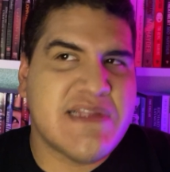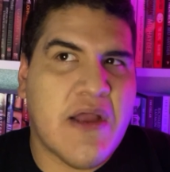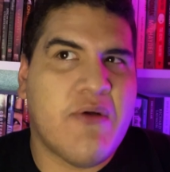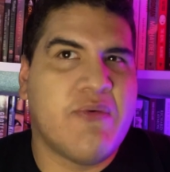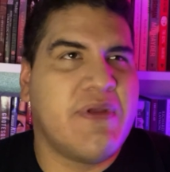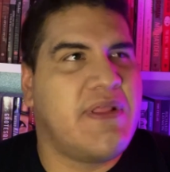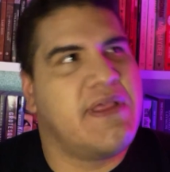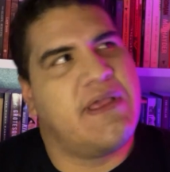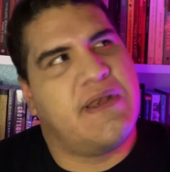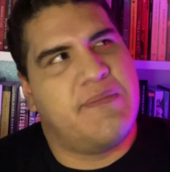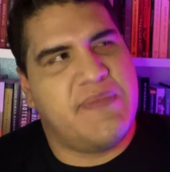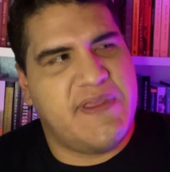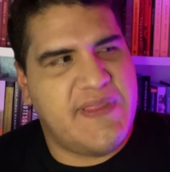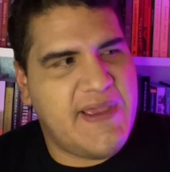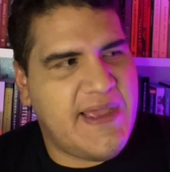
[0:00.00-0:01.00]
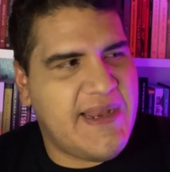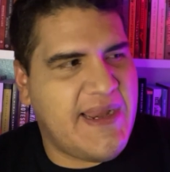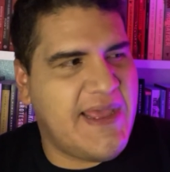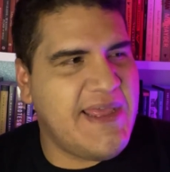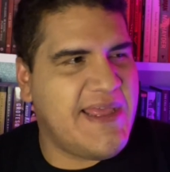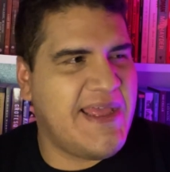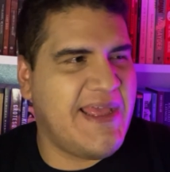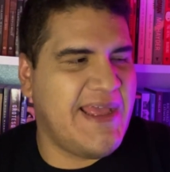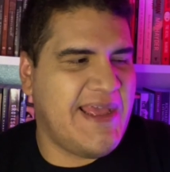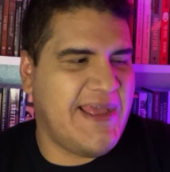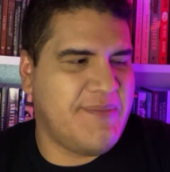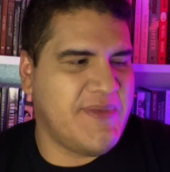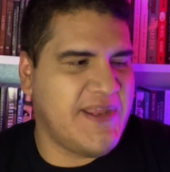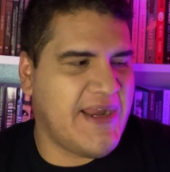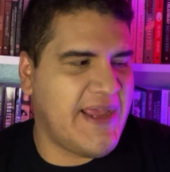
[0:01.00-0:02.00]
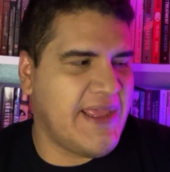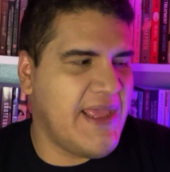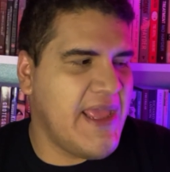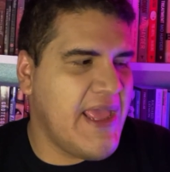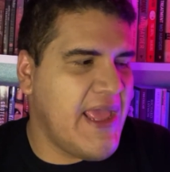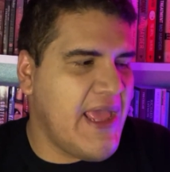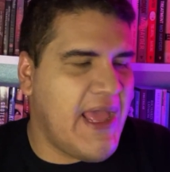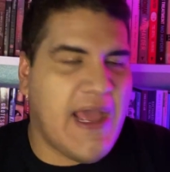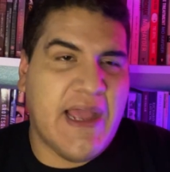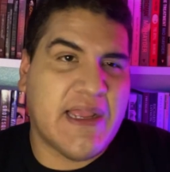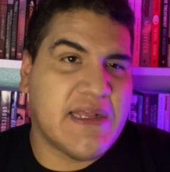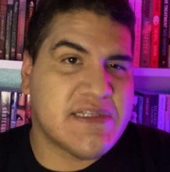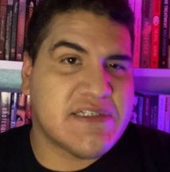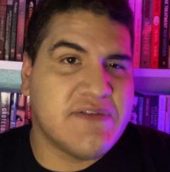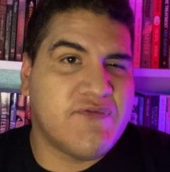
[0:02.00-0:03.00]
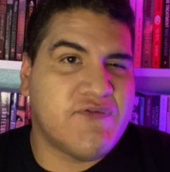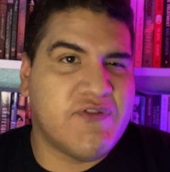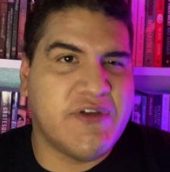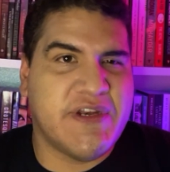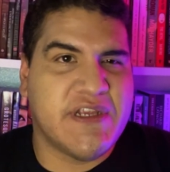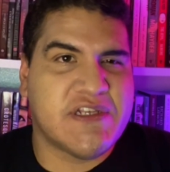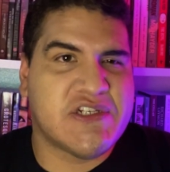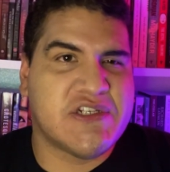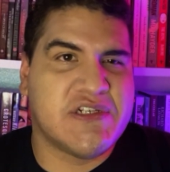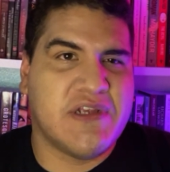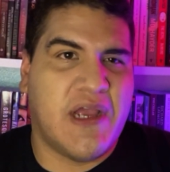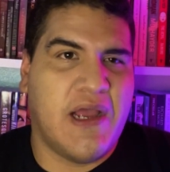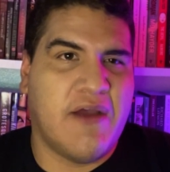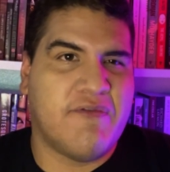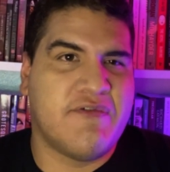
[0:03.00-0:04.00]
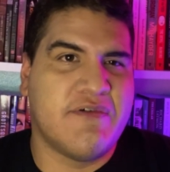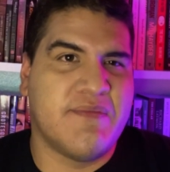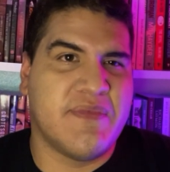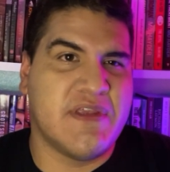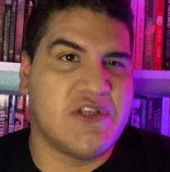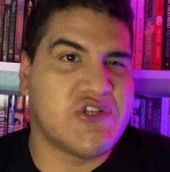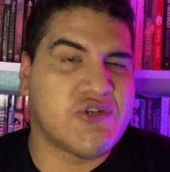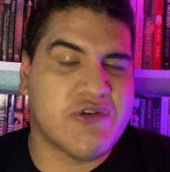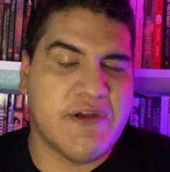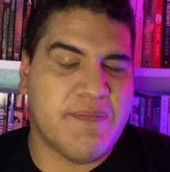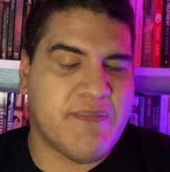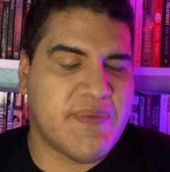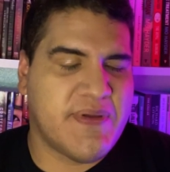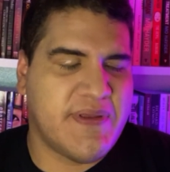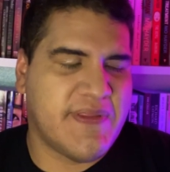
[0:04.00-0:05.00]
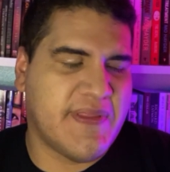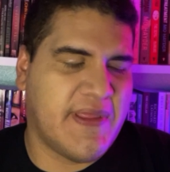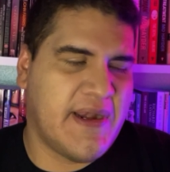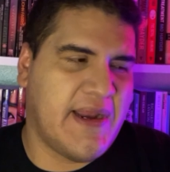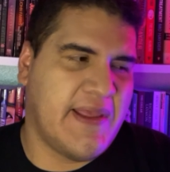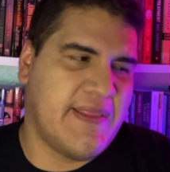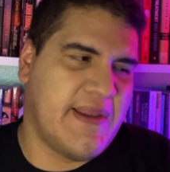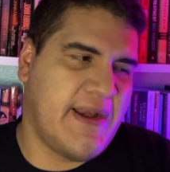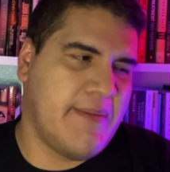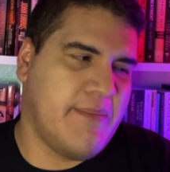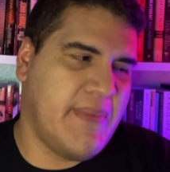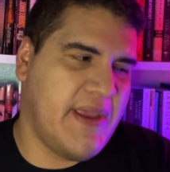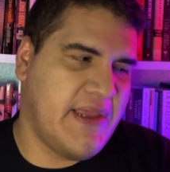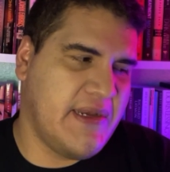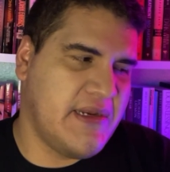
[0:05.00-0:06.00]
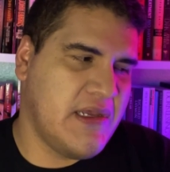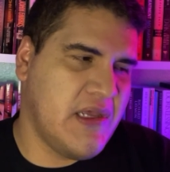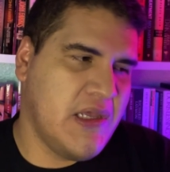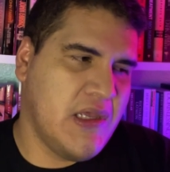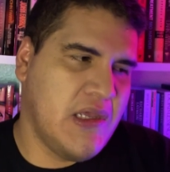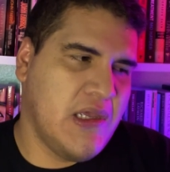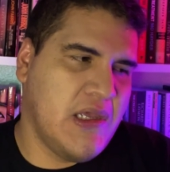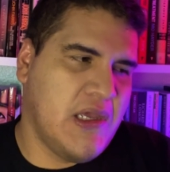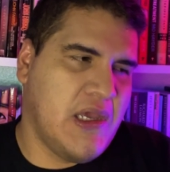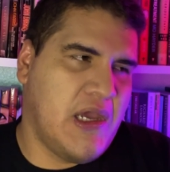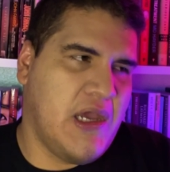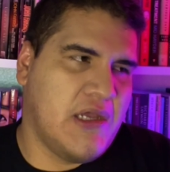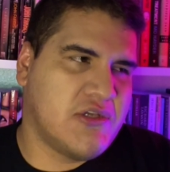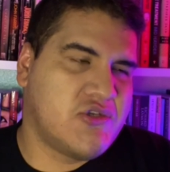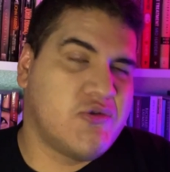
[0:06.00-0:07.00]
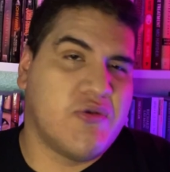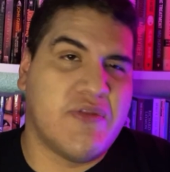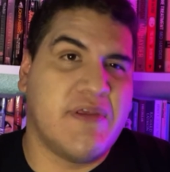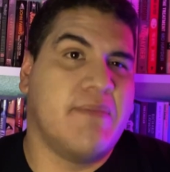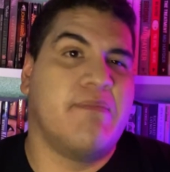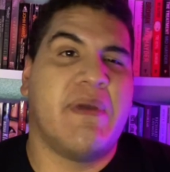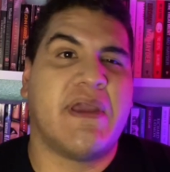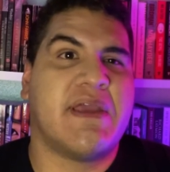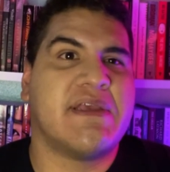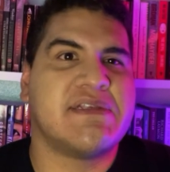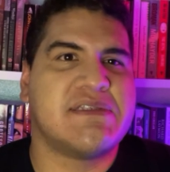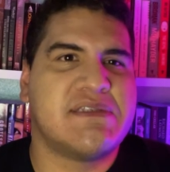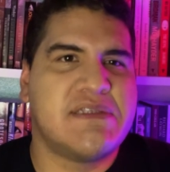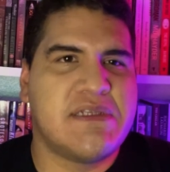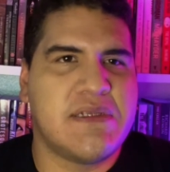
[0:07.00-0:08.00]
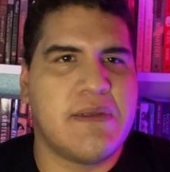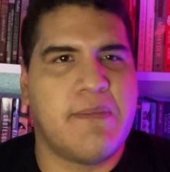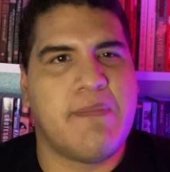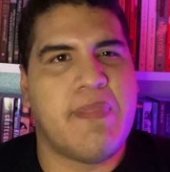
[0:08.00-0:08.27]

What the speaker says: not really going to be that. I mean, I got some footage from the trip that I made to the biggest